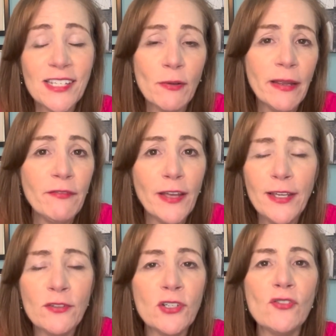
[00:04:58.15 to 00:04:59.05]
So I
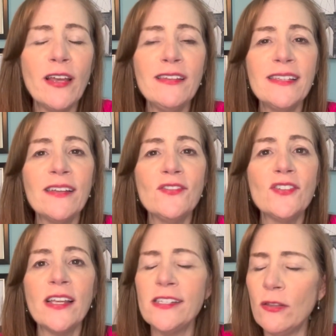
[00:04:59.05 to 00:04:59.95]
invite you to try this exercise,